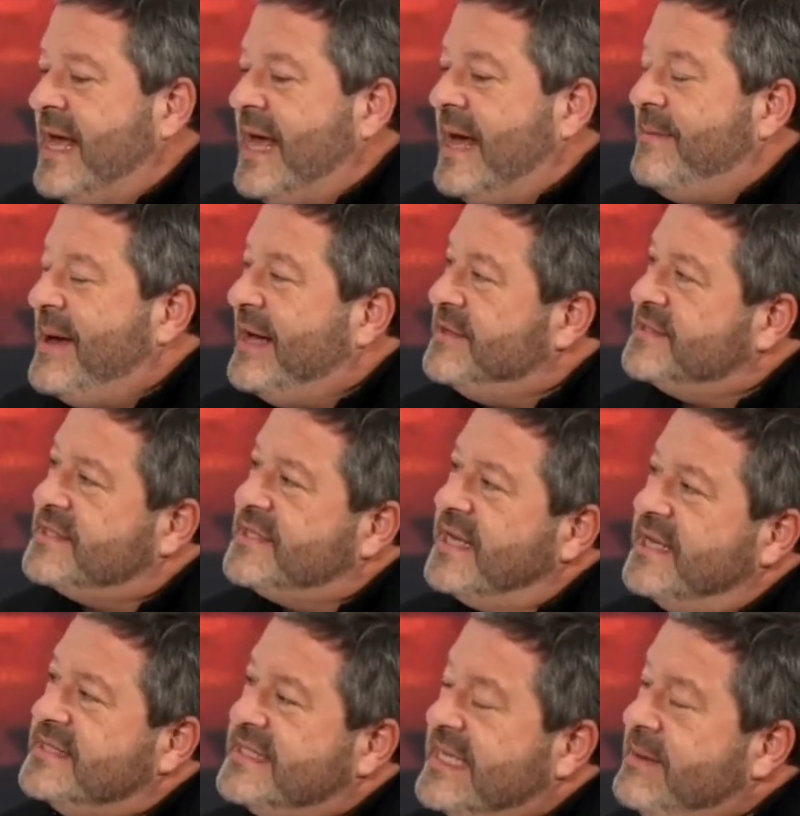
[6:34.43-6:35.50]
About
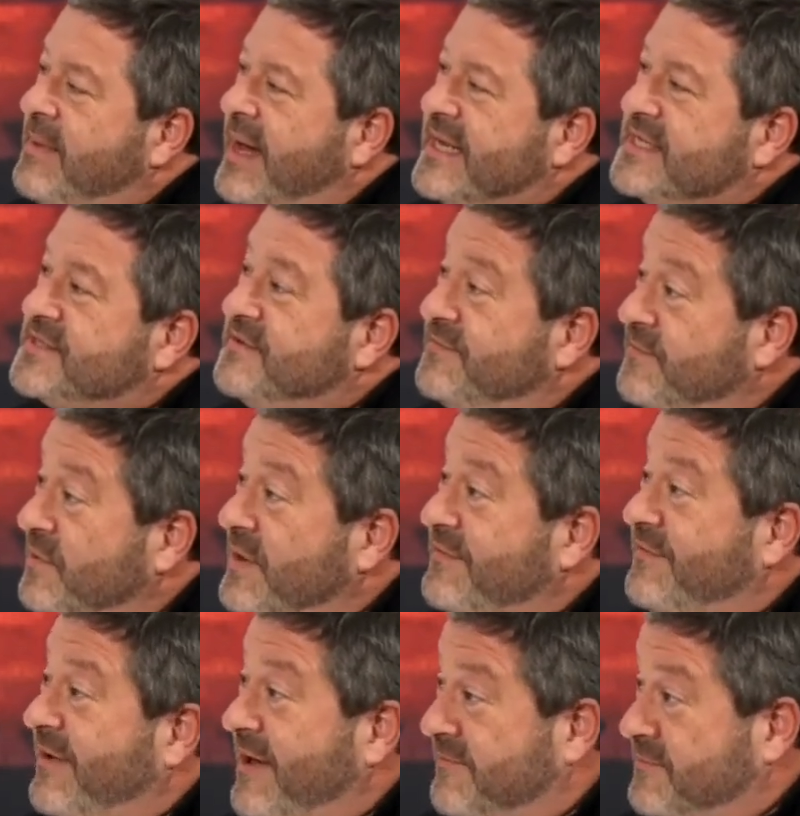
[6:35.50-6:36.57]
T-minus
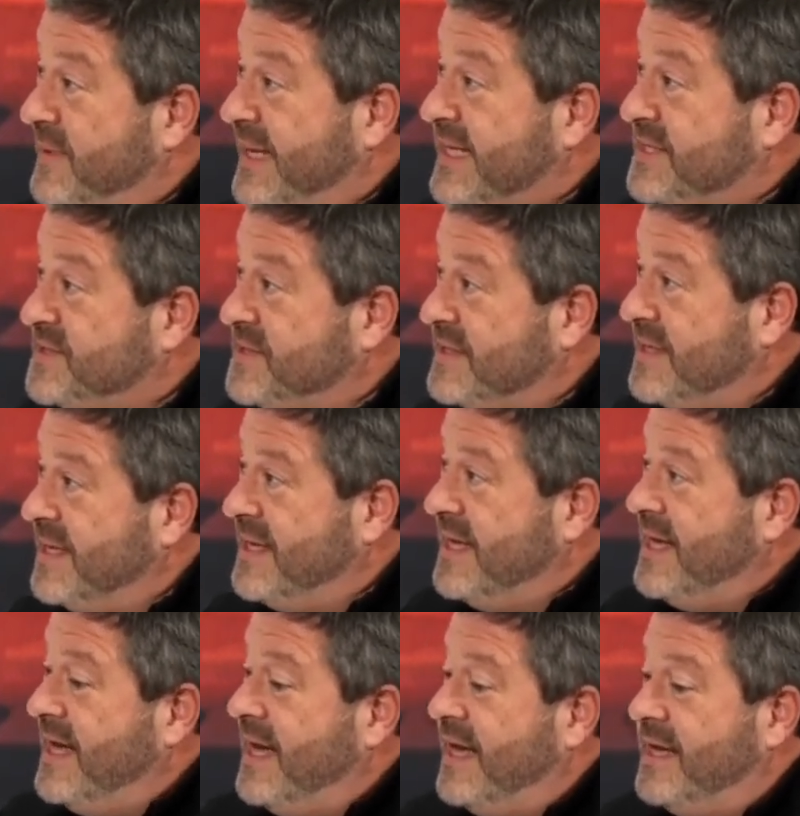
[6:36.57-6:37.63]
45 minutes,
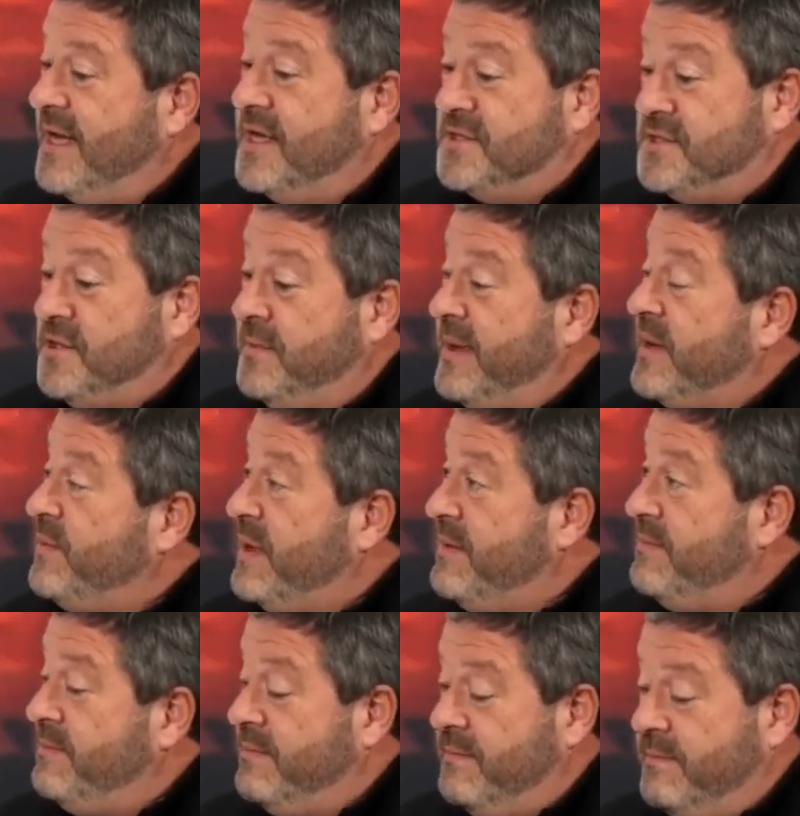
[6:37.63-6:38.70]
assuming we
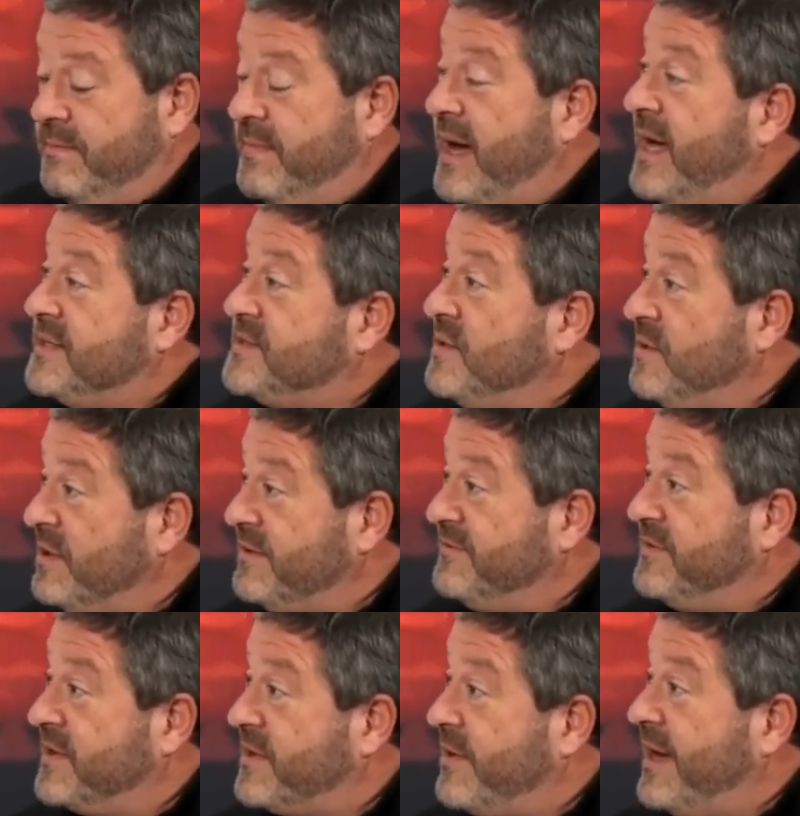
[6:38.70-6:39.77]
pass all of
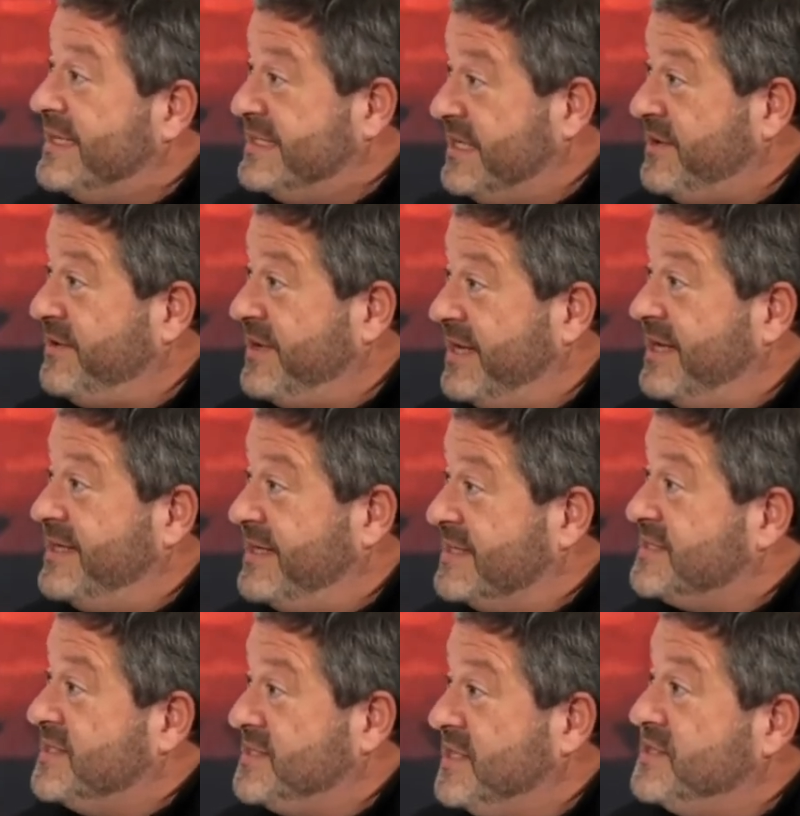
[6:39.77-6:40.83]
the criteria at this
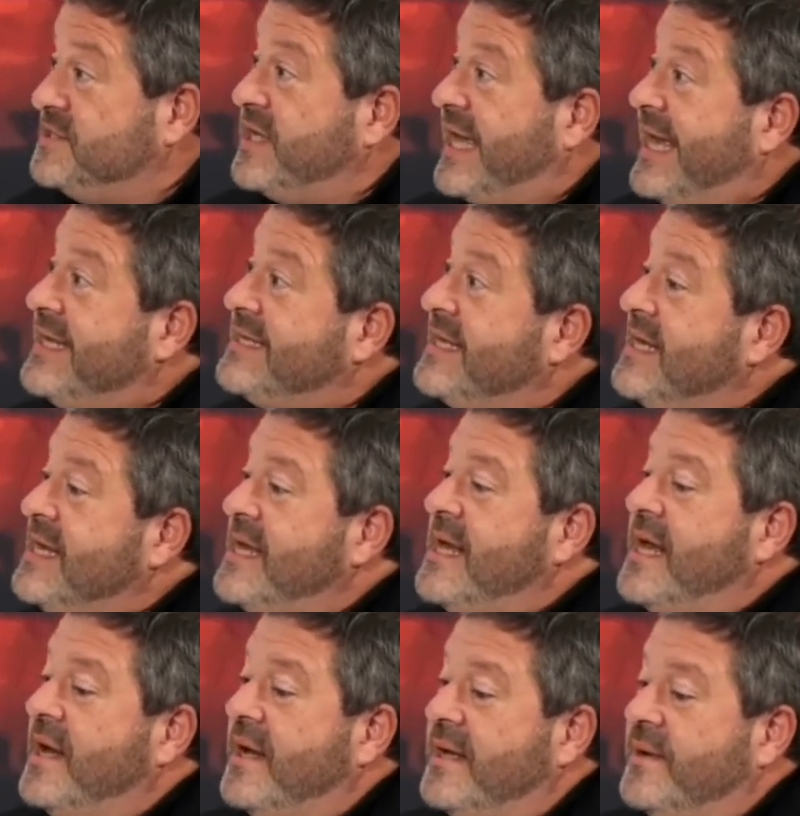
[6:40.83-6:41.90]
decision gate,
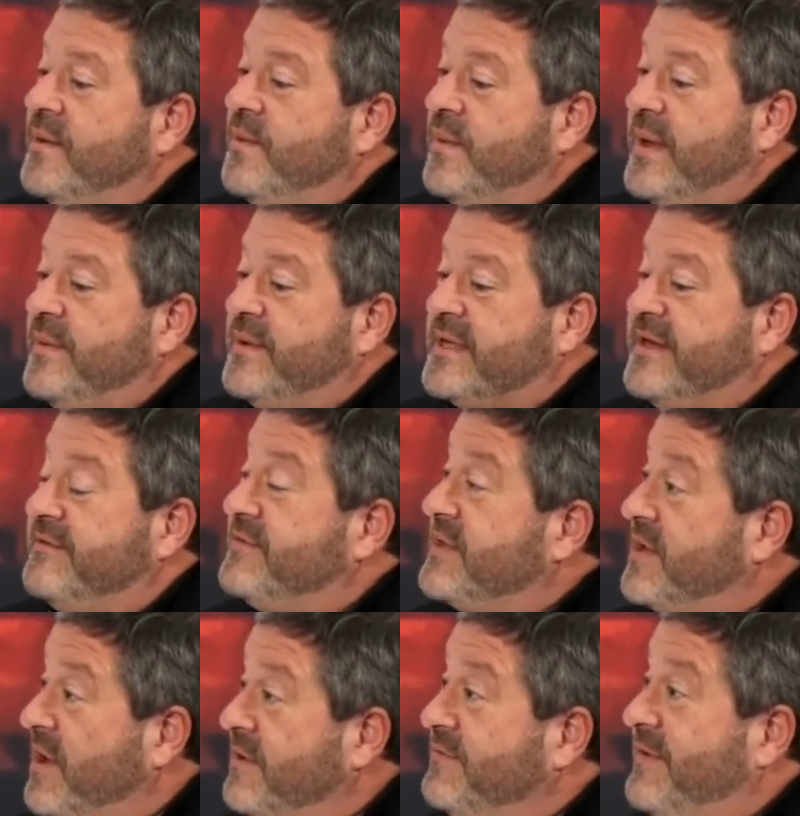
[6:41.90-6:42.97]
we will give the
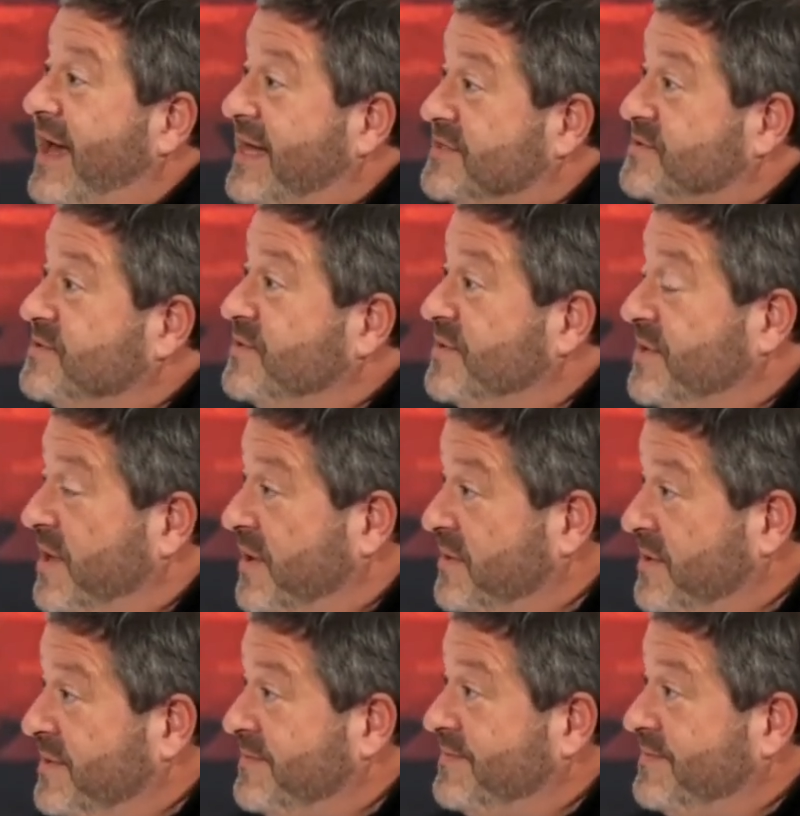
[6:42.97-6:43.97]
go for astronaut load.